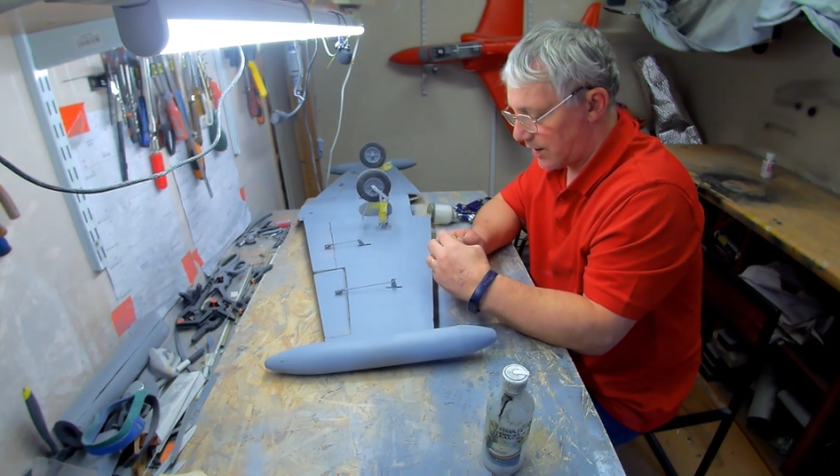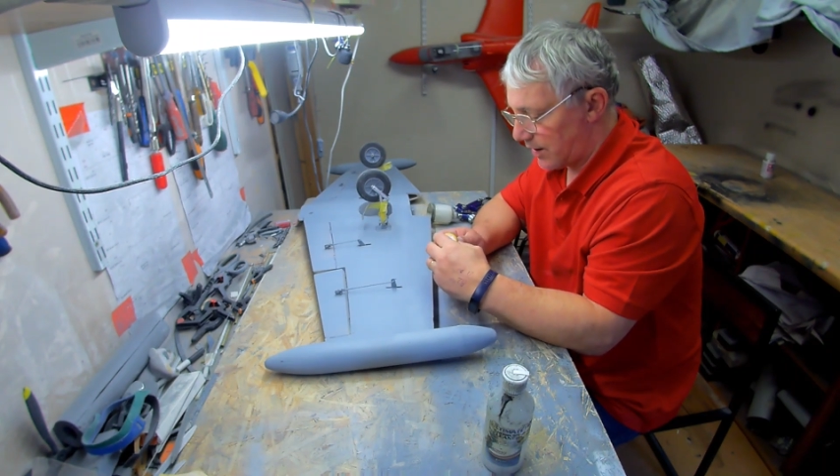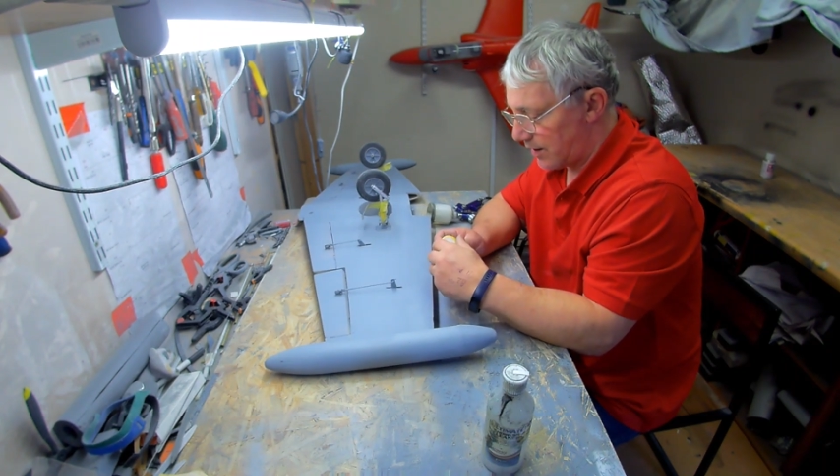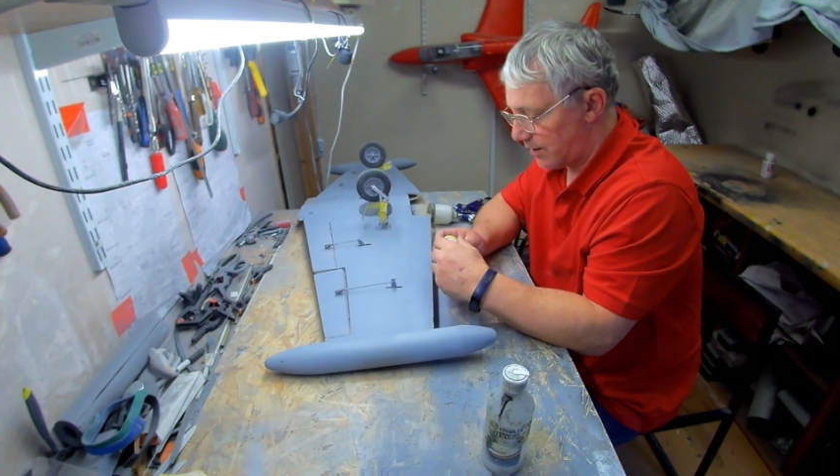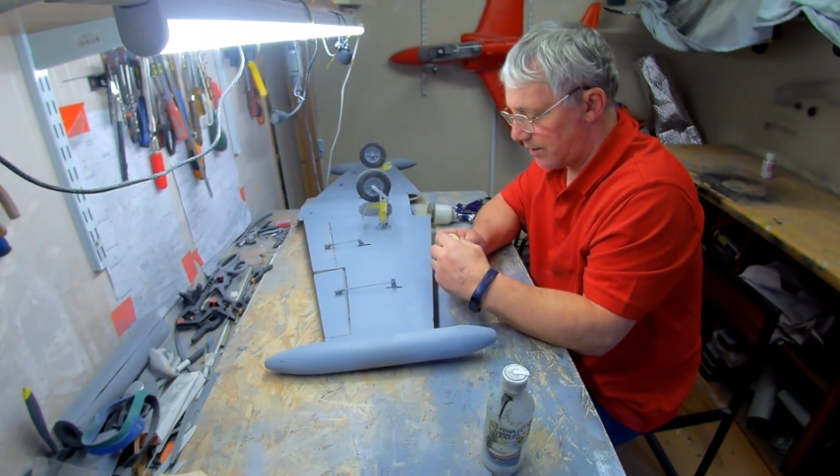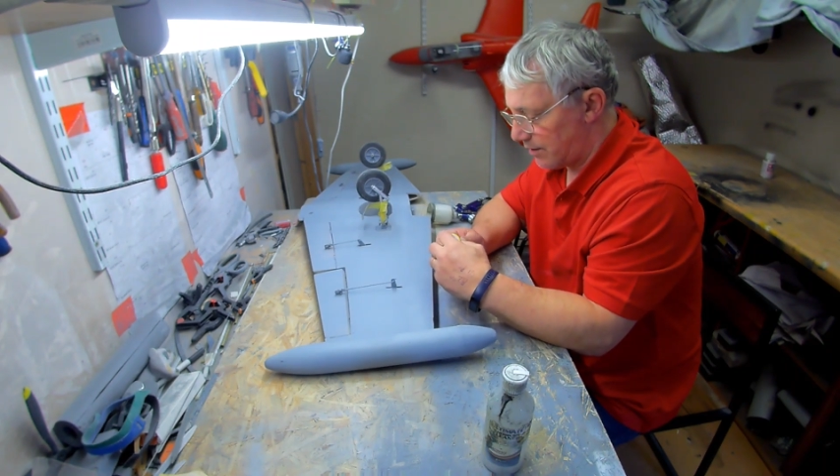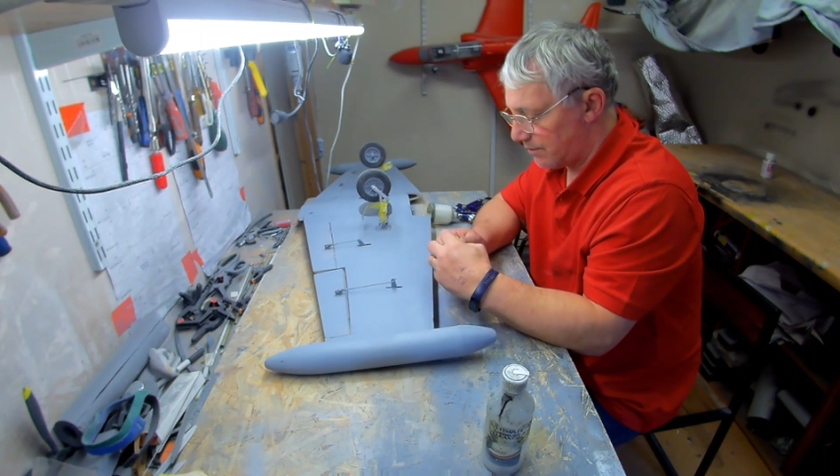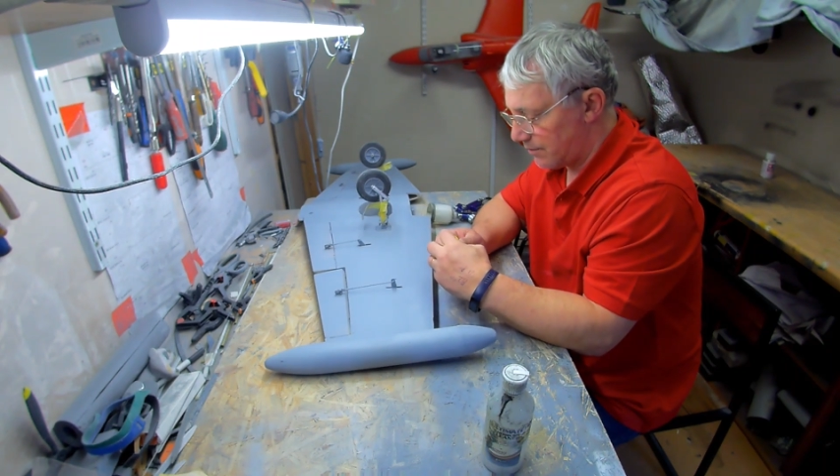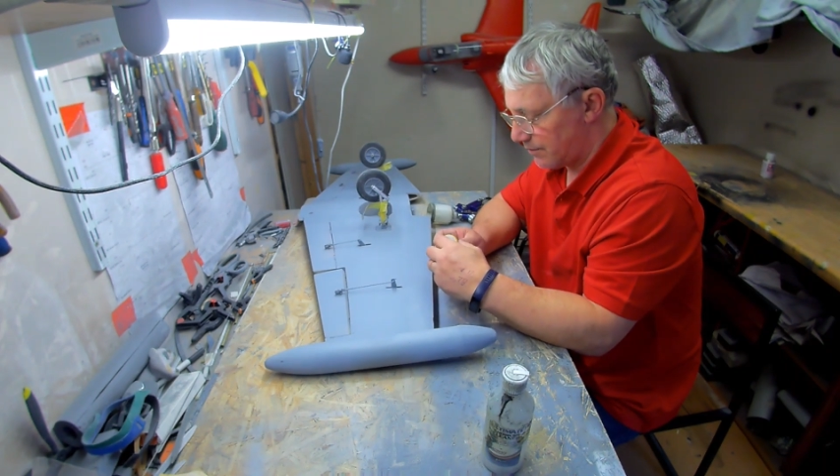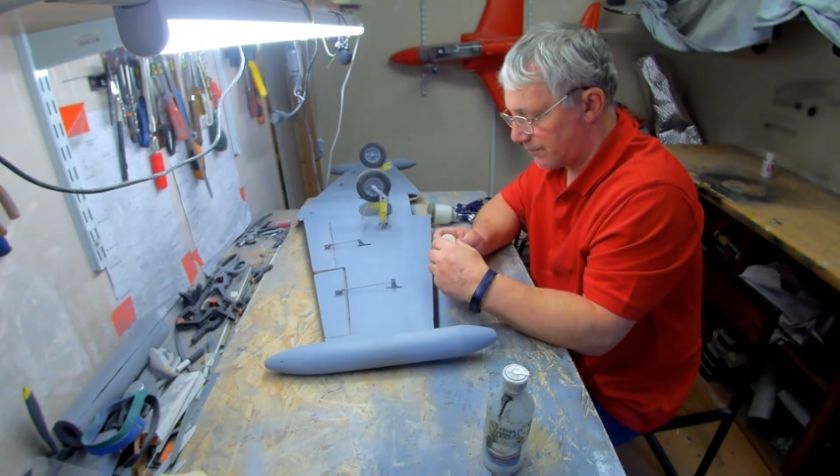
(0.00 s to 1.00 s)
I
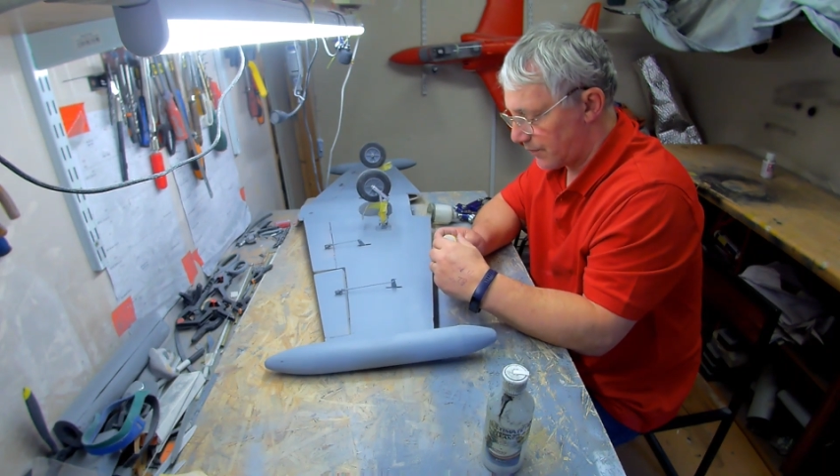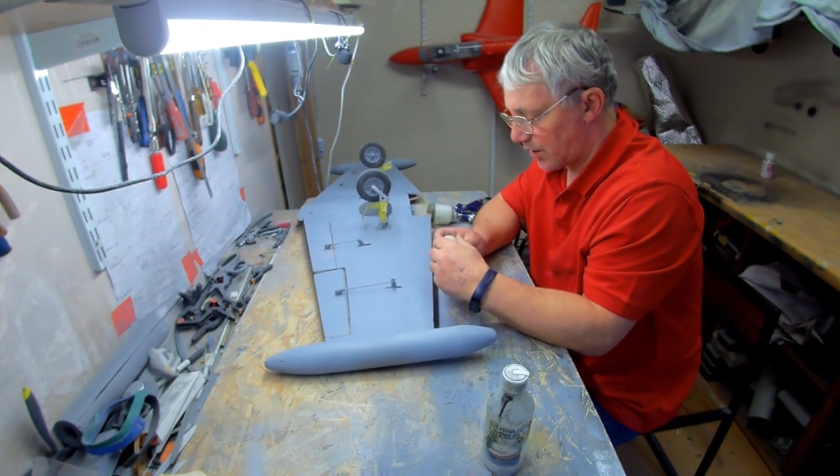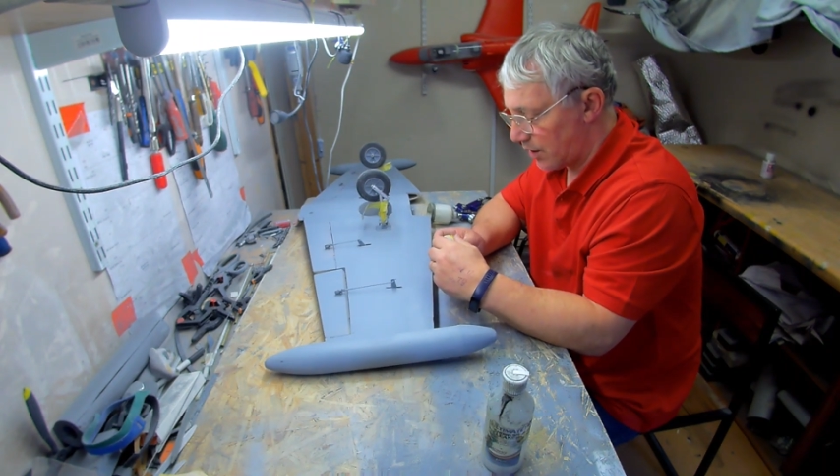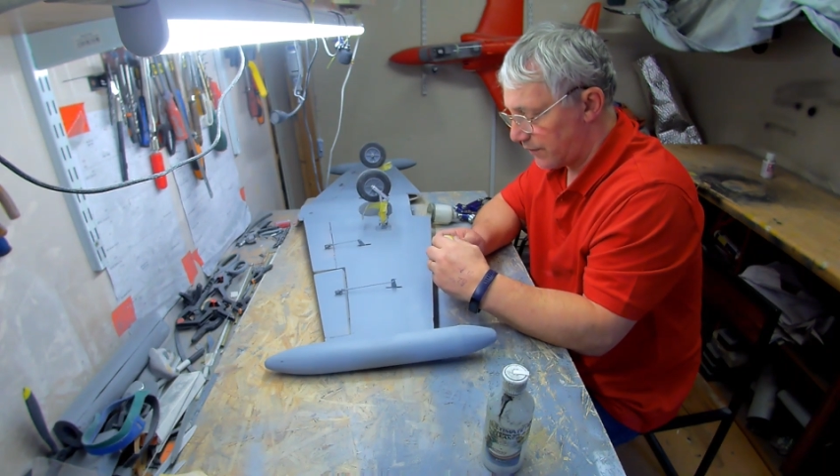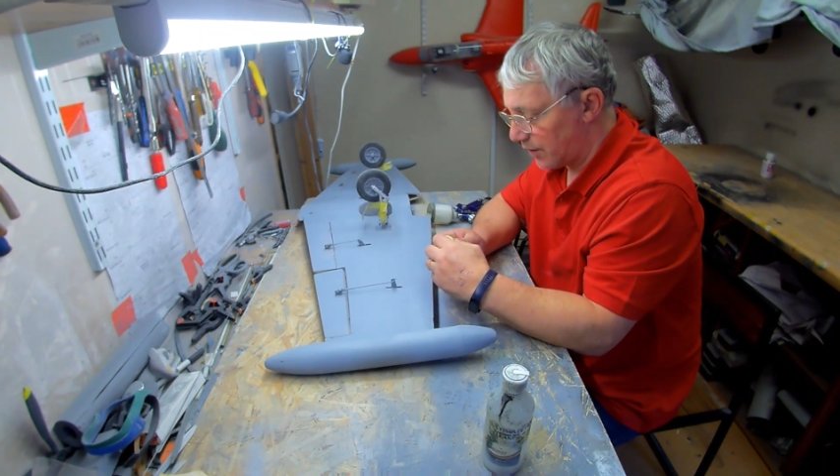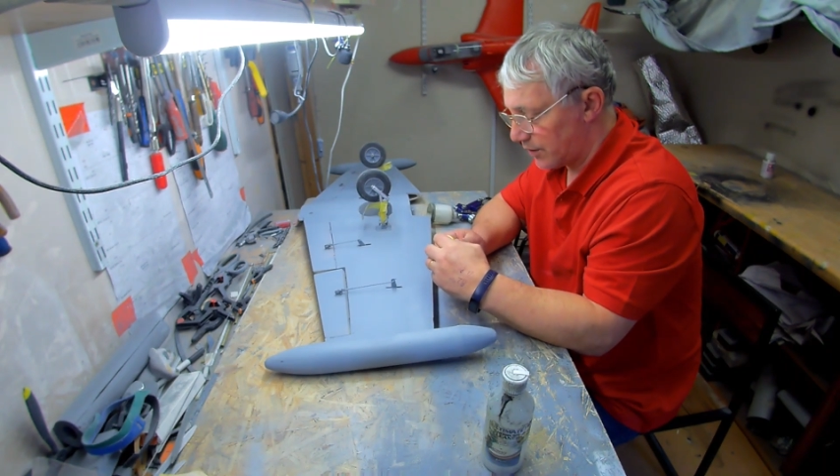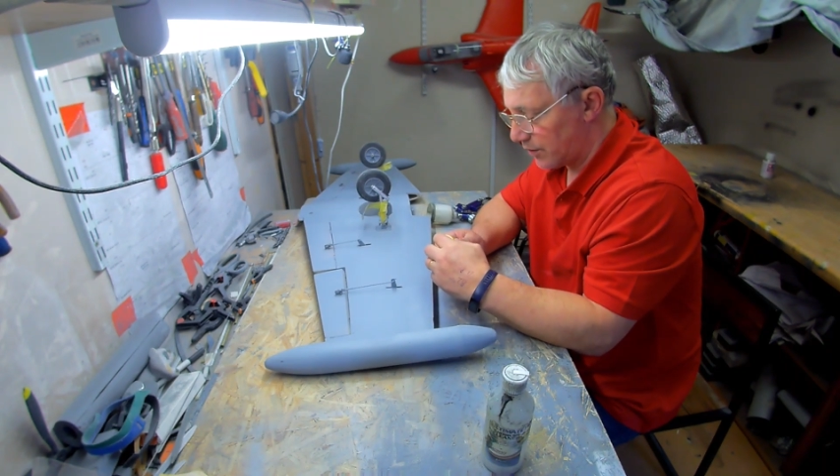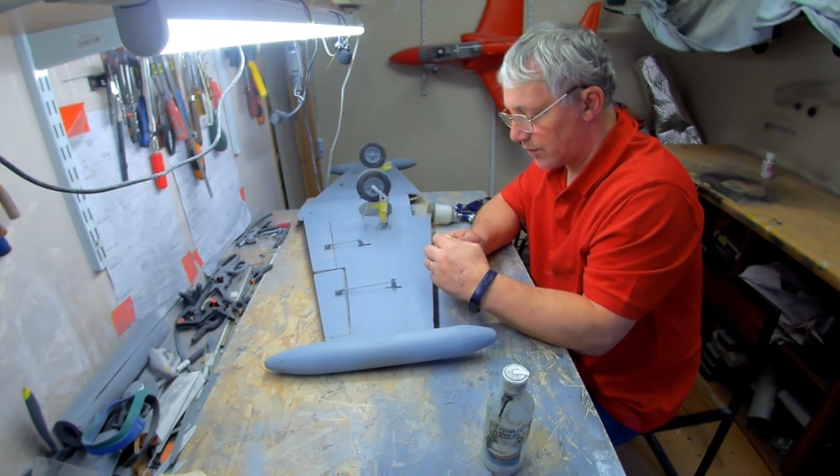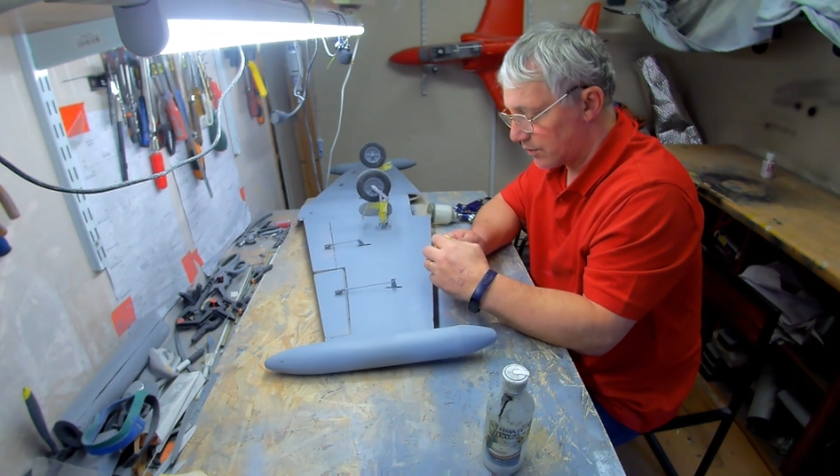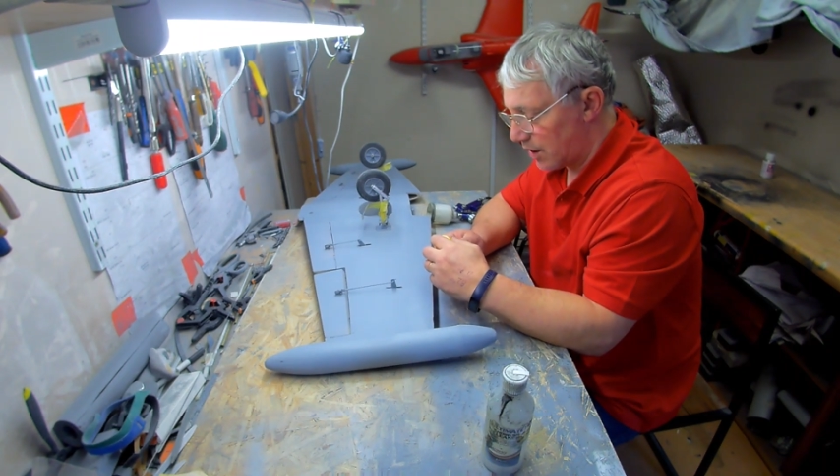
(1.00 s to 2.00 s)
find it
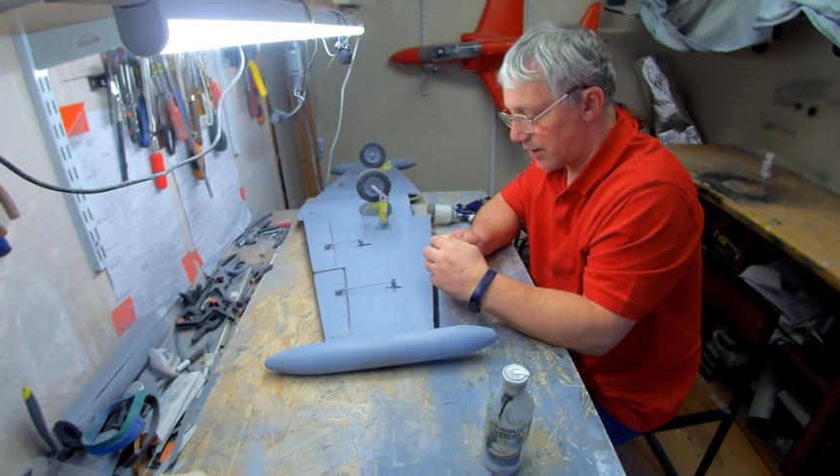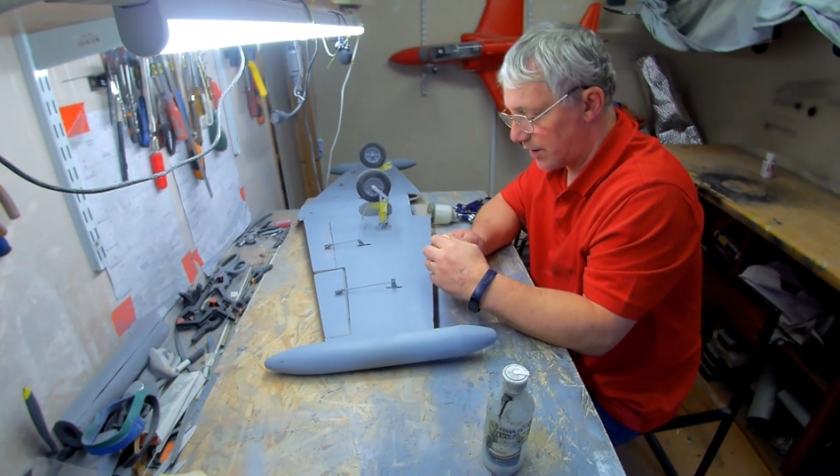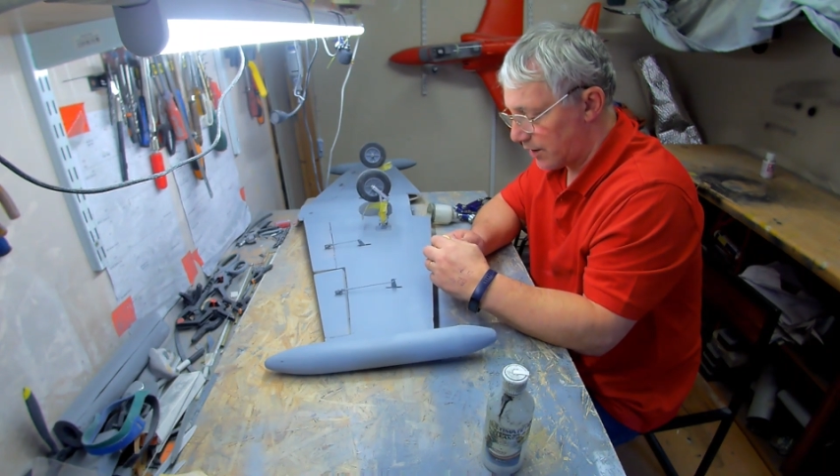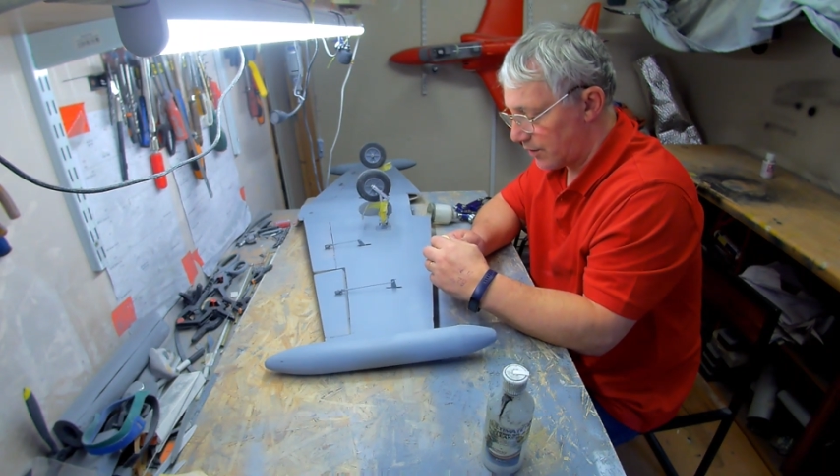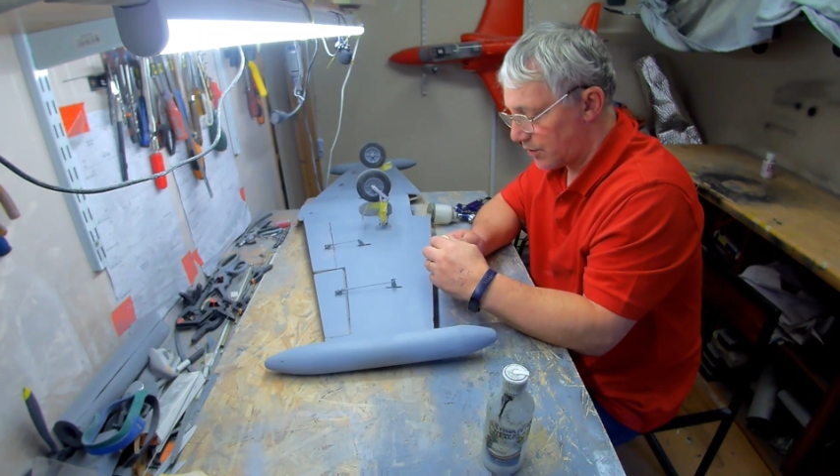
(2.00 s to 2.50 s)
alright.